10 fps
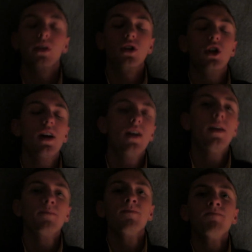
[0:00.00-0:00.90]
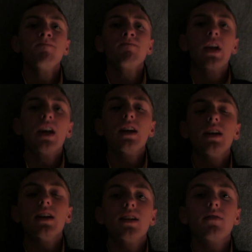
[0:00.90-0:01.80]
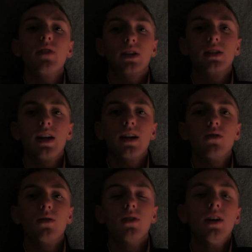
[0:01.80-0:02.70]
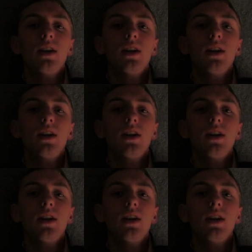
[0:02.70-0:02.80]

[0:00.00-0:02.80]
wrench and fixed the handle.